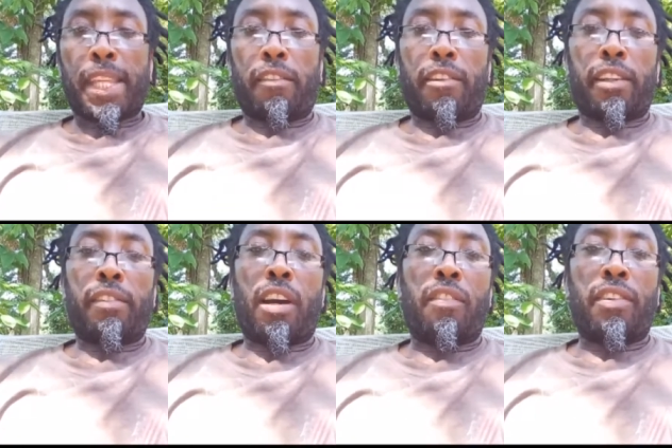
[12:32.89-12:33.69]
Alright,
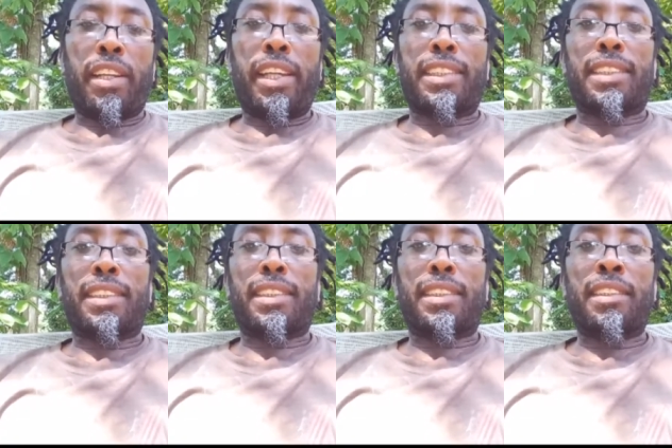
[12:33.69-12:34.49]
your other
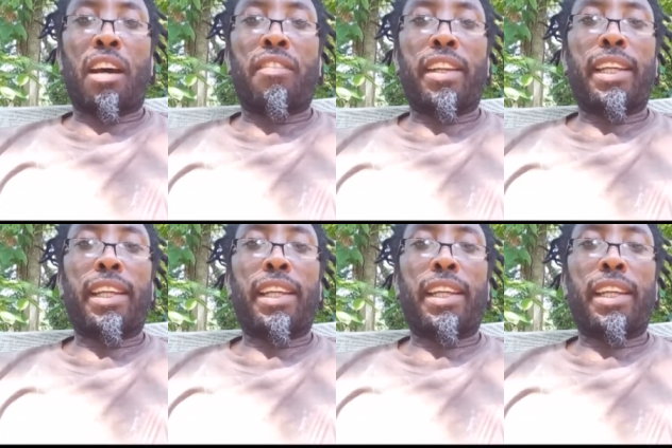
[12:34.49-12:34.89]
next, your other